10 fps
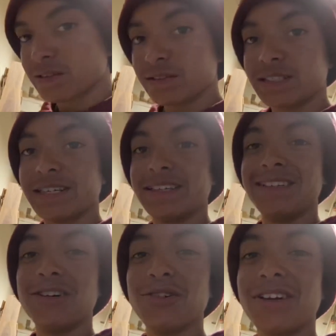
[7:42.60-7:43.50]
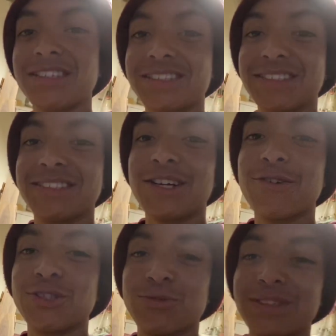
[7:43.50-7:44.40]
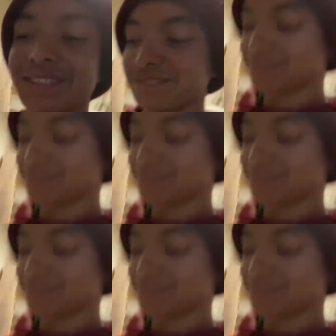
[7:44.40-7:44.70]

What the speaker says: Taking no losses, always winning,